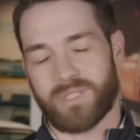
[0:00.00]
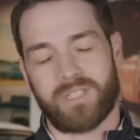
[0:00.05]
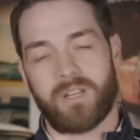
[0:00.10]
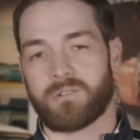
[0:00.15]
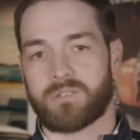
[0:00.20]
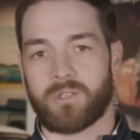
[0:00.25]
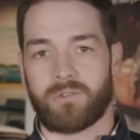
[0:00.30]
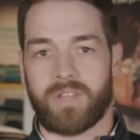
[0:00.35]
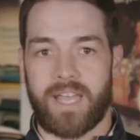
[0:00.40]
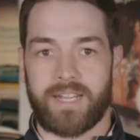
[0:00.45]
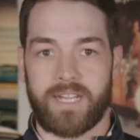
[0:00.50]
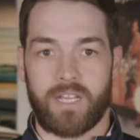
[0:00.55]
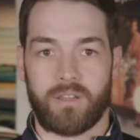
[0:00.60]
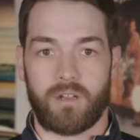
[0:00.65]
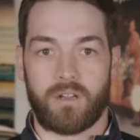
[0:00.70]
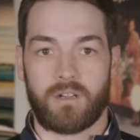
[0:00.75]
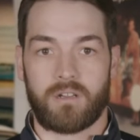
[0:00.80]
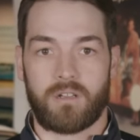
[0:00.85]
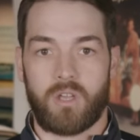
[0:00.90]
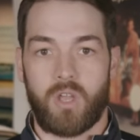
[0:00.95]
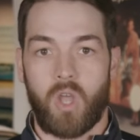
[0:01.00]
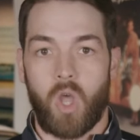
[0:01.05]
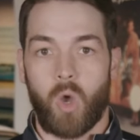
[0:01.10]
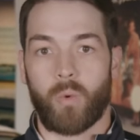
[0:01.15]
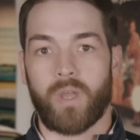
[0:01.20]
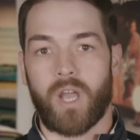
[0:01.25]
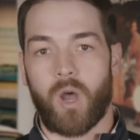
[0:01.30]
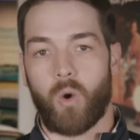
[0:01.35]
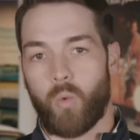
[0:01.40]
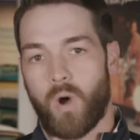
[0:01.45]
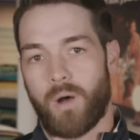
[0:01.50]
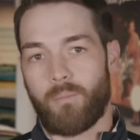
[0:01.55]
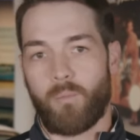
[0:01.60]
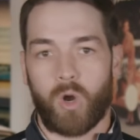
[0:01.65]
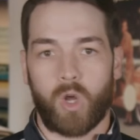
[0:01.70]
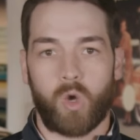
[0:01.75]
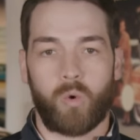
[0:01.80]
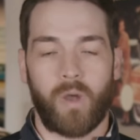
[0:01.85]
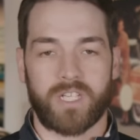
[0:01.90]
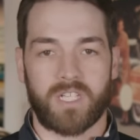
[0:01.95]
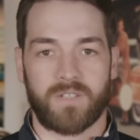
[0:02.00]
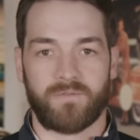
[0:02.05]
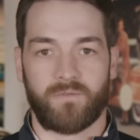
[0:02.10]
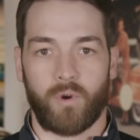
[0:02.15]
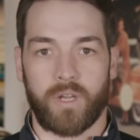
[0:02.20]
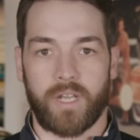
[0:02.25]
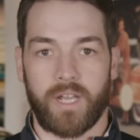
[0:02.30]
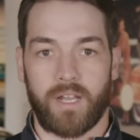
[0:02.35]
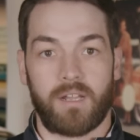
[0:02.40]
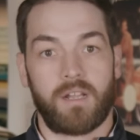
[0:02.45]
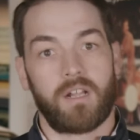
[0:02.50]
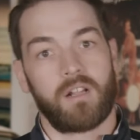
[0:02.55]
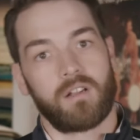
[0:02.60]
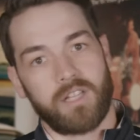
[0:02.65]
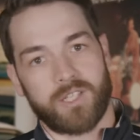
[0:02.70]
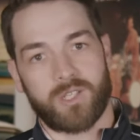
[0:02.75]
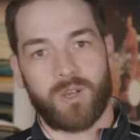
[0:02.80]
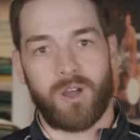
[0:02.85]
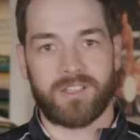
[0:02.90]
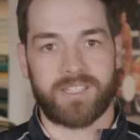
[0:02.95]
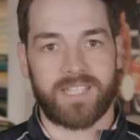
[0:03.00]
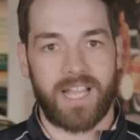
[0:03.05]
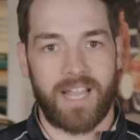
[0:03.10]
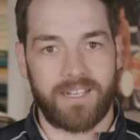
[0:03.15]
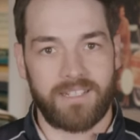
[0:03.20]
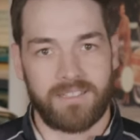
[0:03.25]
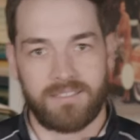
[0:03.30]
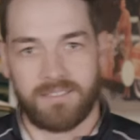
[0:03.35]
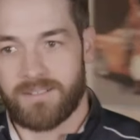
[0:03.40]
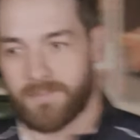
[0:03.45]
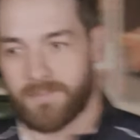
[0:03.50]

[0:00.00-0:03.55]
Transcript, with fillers: but don't do that either. We got one more question for you. Let's go outside.